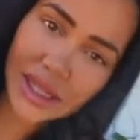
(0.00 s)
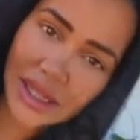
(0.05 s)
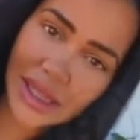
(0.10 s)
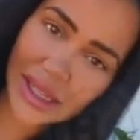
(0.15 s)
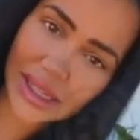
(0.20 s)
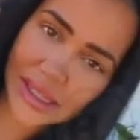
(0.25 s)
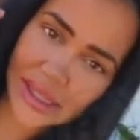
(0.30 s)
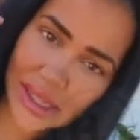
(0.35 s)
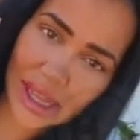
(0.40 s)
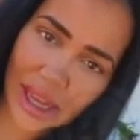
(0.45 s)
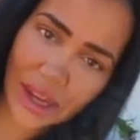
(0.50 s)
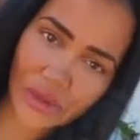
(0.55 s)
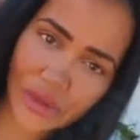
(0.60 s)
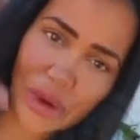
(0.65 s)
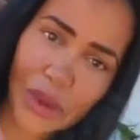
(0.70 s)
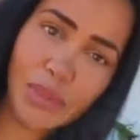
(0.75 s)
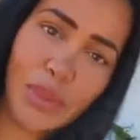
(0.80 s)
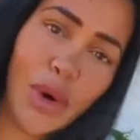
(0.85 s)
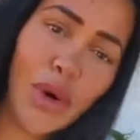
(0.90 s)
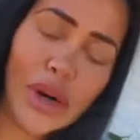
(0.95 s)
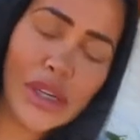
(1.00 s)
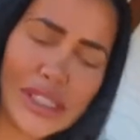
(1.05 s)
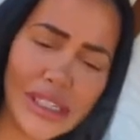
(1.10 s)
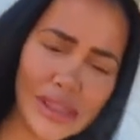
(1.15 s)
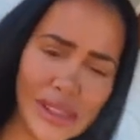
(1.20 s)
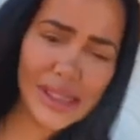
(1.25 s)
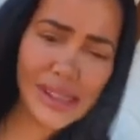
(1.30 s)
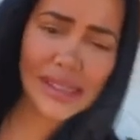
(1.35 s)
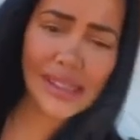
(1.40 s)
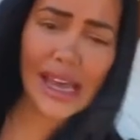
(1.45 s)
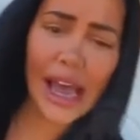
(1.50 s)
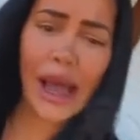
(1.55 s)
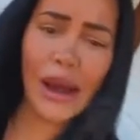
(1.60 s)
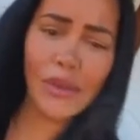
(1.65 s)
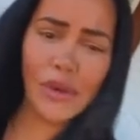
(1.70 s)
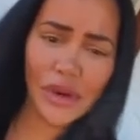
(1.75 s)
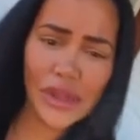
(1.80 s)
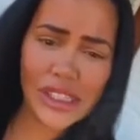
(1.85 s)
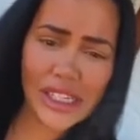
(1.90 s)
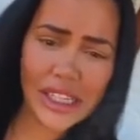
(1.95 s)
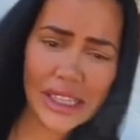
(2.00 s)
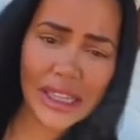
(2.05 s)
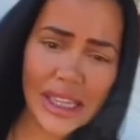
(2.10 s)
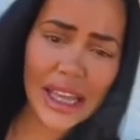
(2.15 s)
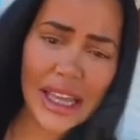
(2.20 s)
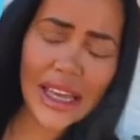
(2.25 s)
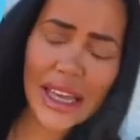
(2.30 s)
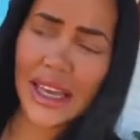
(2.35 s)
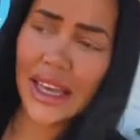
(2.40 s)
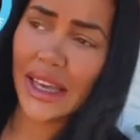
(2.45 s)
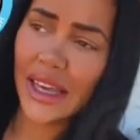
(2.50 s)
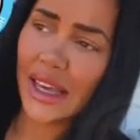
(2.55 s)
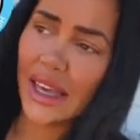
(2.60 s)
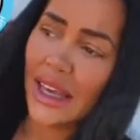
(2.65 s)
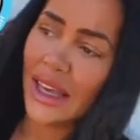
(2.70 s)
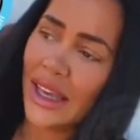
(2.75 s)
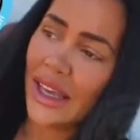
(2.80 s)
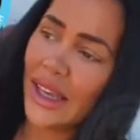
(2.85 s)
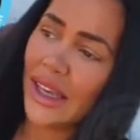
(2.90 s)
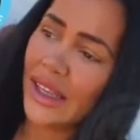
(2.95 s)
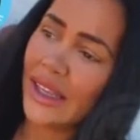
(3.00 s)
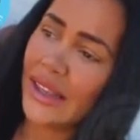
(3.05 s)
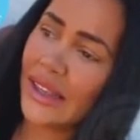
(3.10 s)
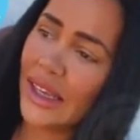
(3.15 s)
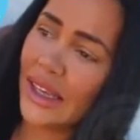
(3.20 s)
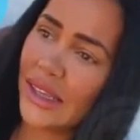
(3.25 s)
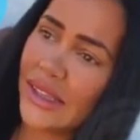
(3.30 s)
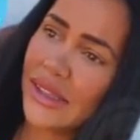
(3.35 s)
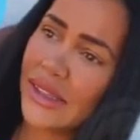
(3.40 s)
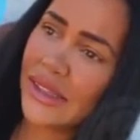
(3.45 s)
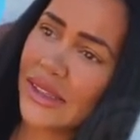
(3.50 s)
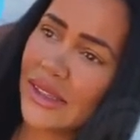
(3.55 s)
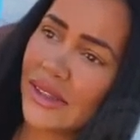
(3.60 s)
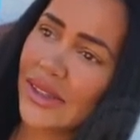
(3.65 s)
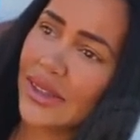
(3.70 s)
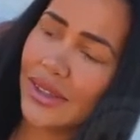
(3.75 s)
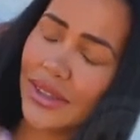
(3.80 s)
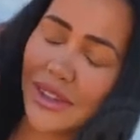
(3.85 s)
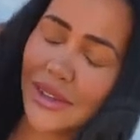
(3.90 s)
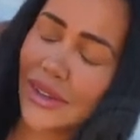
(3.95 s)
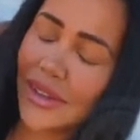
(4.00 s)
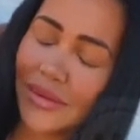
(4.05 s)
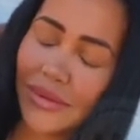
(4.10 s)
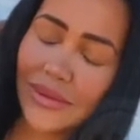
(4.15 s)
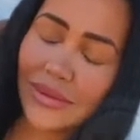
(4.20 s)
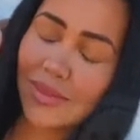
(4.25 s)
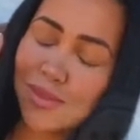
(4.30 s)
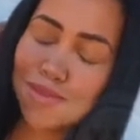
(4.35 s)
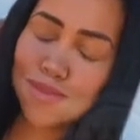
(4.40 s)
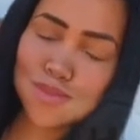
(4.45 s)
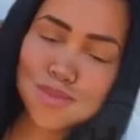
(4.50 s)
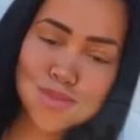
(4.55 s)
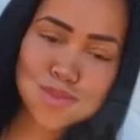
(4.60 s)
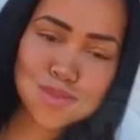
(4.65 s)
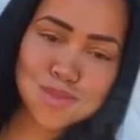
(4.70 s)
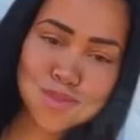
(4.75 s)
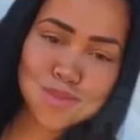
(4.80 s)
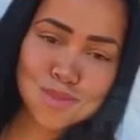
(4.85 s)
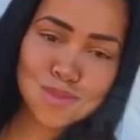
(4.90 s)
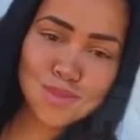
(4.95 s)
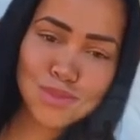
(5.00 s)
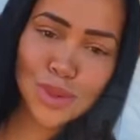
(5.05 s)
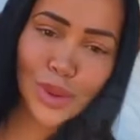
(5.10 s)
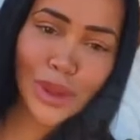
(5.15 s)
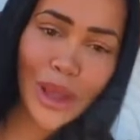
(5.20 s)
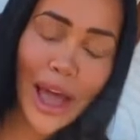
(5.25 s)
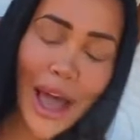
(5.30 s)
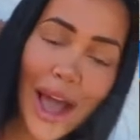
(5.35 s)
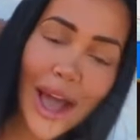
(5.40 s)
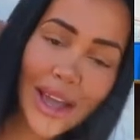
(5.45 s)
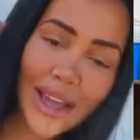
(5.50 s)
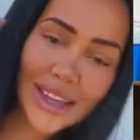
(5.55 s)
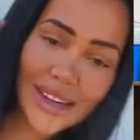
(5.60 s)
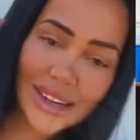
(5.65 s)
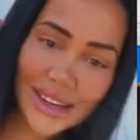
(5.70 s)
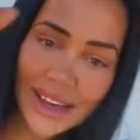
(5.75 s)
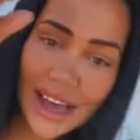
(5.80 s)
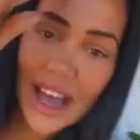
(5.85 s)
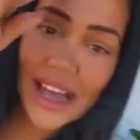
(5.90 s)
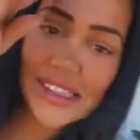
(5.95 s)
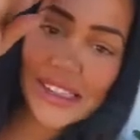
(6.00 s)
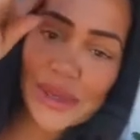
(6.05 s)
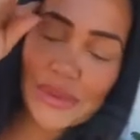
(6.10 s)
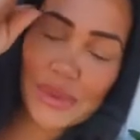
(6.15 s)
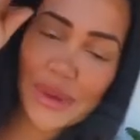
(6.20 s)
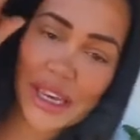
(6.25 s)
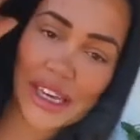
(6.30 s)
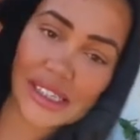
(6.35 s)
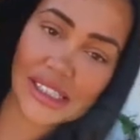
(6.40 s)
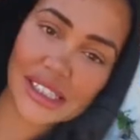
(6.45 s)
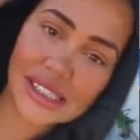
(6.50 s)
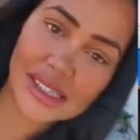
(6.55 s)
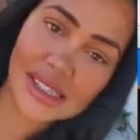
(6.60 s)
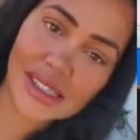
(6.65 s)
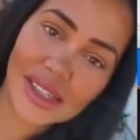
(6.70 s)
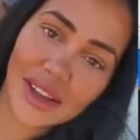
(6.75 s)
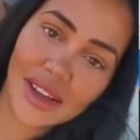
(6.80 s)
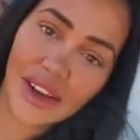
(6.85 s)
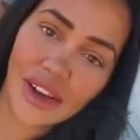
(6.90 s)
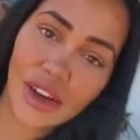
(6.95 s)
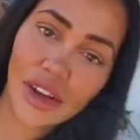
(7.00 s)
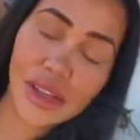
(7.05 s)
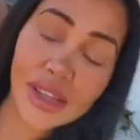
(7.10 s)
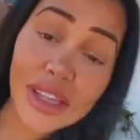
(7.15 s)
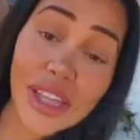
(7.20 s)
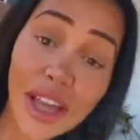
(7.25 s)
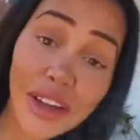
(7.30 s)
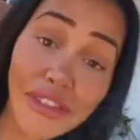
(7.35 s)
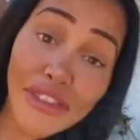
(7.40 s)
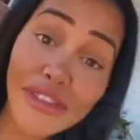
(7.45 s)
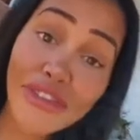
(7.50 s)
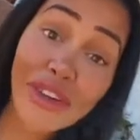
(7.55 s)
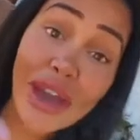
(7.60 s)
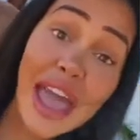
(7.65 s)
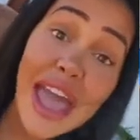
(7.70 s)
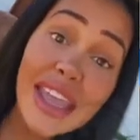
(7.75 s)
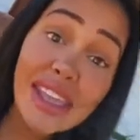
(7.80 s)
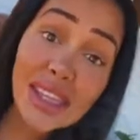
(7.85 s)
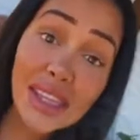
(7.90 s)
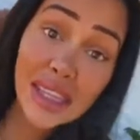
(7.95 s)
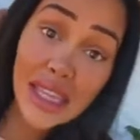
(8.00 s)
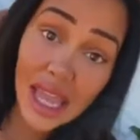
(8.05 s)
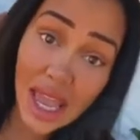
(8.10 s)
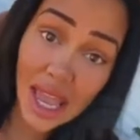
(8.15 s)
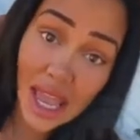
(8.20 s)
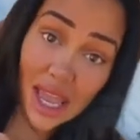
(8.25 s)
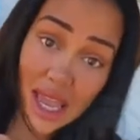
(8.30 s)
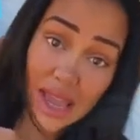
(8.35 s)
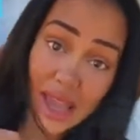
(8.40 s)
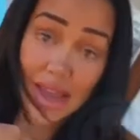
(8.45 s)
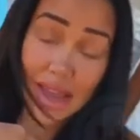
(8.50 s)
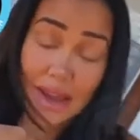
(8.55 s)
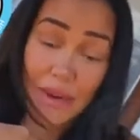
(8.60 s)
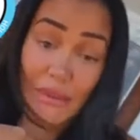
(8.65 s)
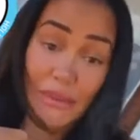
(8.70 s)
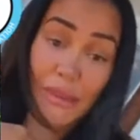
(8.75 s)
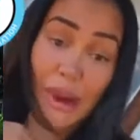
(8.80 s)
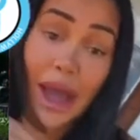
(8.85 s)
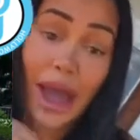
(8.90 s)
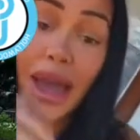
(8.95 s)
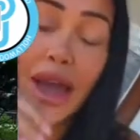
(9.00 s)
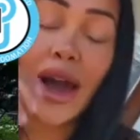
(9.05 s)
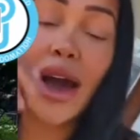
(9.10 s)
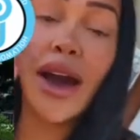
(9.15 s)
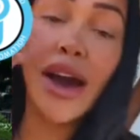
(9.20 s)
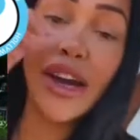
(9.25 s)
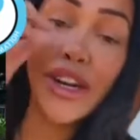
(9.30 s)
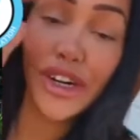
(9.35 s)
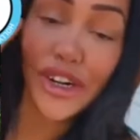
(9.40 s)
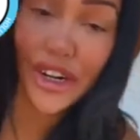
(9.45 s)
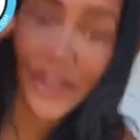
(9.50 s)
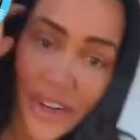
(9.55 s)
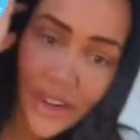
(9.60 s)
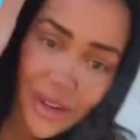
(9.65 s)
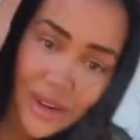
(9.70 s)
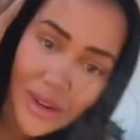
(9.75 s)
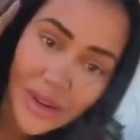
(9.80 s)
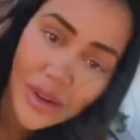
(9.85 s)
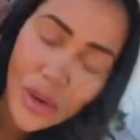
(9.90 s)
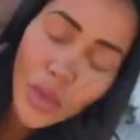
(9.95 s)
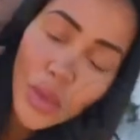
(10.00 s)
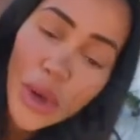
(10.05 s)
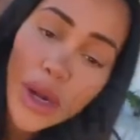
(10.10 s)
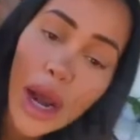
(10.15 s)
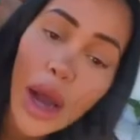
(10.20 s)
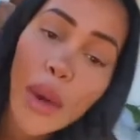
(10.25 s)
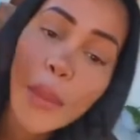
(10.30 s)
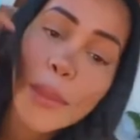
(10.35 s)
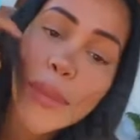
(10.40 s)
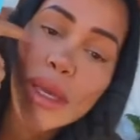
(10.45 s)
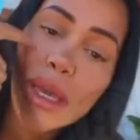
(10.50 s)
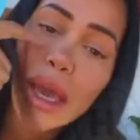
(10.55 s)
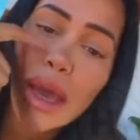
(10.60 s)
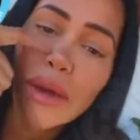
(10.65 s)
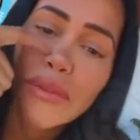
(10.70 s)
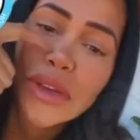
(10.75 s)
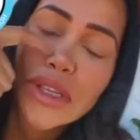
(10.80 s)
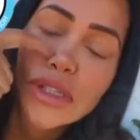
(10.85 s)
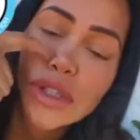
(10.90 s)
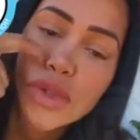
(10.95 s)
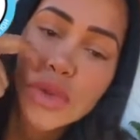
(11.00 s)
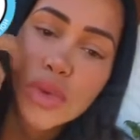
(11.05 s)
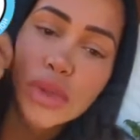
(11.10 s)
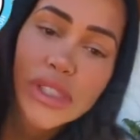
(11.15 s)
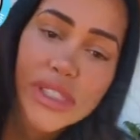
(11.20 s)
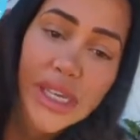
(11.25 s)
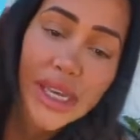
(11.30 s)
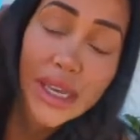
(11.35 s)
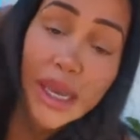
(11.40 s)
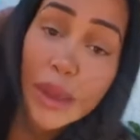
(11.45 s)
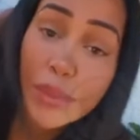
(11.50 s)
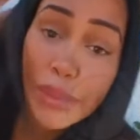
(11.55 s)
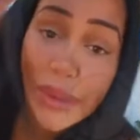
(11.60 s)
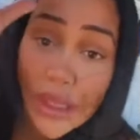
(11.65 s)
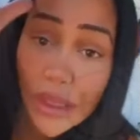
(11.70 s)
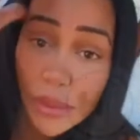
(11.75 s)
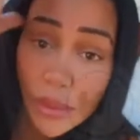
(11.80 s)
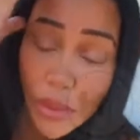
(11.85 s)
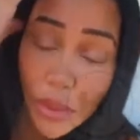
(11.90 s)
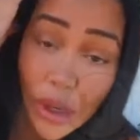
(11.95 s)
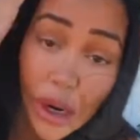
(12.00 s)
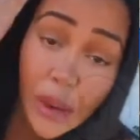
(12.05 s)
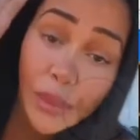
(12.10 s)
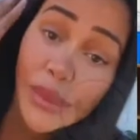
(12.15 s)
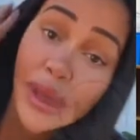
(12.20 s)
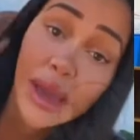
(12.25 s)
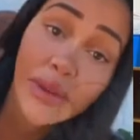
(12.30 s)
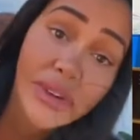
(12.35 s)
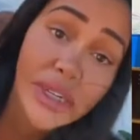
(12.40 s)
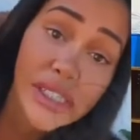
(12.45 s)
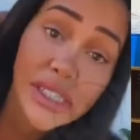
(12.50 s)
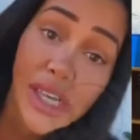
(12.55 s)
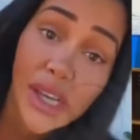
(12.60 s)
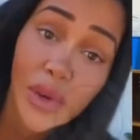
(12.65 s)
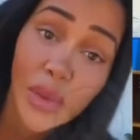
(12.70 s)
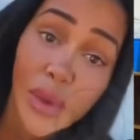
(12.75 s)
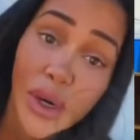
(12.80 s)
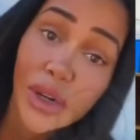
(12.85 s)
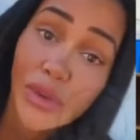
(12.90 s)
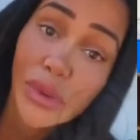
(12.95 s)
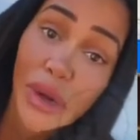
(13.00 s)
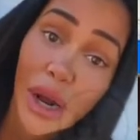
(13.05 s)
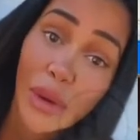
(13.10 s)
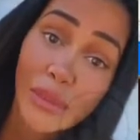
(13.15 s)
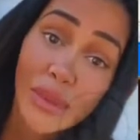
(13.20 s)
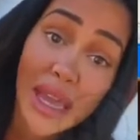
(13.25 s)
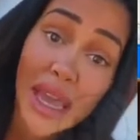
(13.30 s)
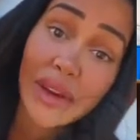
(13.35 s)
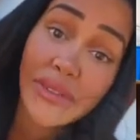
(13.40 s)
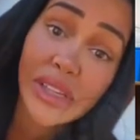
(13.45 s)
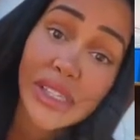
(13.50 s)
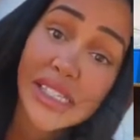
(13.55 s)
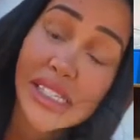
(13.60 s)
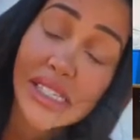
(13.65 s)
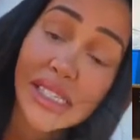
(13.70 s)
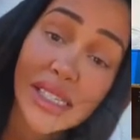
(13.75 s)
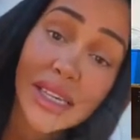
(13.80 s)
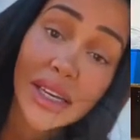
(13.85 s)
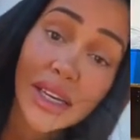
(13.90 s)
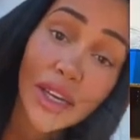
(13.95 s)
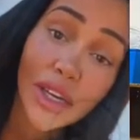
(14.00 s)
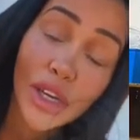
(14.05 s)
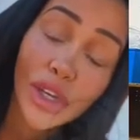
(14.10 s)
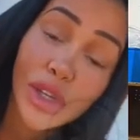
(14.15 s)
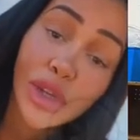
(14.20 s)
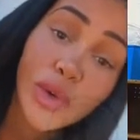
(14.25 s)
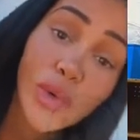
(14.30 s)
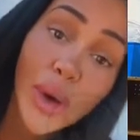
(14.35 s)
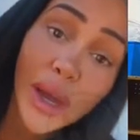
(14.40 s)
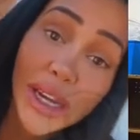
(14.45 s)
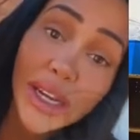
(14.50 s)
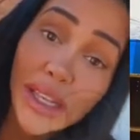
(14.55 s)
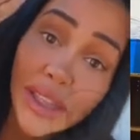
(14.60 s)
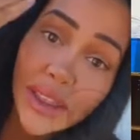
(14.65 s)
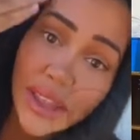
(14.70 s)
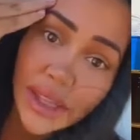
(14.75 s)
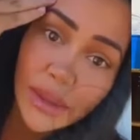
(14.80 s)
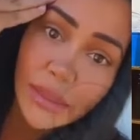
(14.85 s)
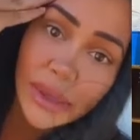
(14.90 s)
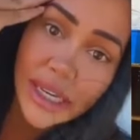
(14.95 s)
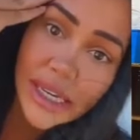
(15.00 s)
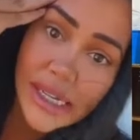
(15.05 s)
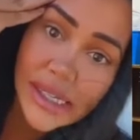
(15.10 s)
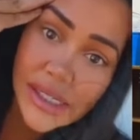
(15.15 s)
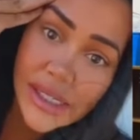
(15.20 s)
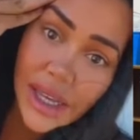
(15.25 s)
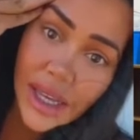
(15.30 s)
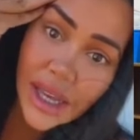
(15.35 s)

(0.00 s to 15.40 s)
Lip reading: these like reports and these tabloids and these blog and gossip pages defending my honor without me having to say a peep, without me having to say a word, without me having to do anything, because